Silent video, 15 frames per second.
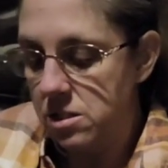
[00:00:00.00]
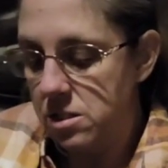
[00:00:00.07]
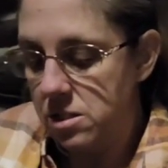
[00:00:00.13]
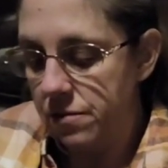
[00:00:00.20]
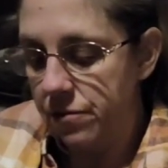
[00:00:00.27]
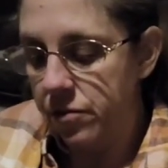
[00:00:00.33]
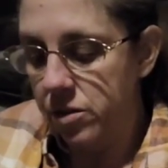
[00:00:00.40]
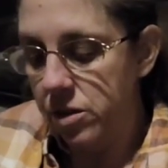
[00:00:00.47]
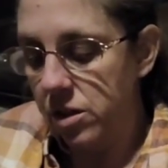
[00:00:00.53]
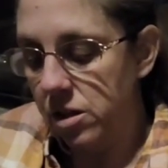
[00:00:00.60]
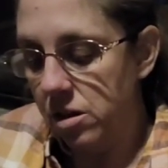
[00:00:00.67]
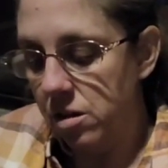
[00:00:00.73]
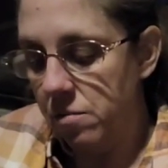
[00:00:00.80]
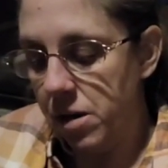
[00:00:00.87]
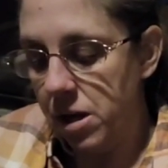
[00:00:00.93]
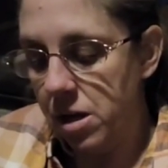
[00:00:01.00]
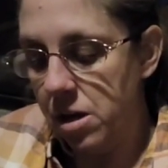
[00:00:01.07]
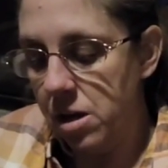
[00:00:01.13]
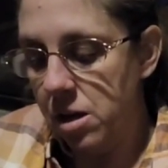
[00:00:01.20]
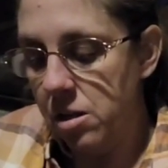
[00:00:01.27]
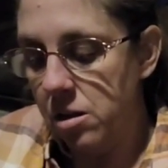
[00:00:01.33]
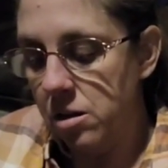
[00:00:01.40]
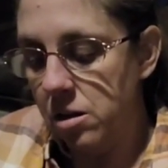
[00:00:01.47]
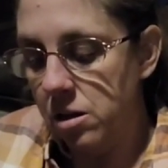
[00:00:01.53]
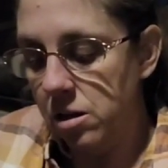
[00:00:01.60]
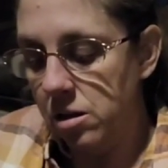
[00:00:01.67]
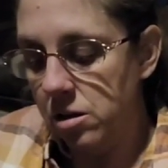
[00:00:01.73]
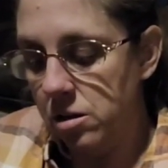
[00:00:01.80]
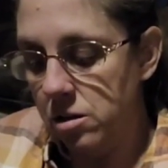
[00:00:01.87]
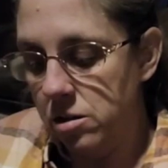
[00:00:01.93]
different than all my other
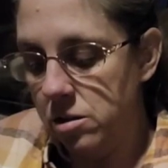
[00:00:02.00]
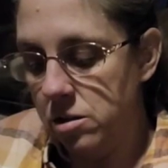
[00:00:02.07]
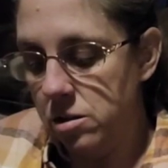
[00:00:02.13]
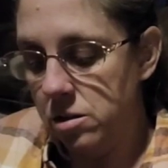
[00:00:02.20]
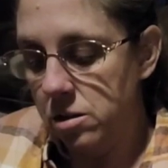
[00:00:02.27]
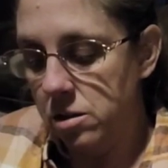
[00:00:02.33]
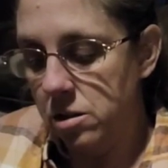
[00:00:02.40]
yarns.